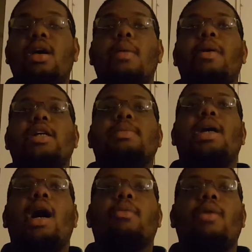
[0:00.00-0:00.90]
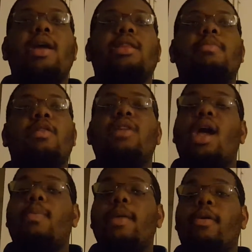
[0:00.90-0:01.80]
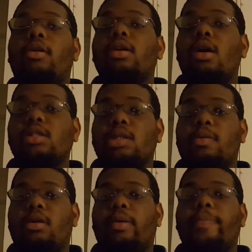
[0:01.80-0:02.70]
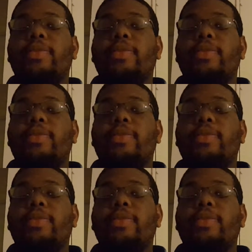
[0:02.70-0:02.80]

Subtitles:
Because we got ranked in both the AP poll and the coaches poll.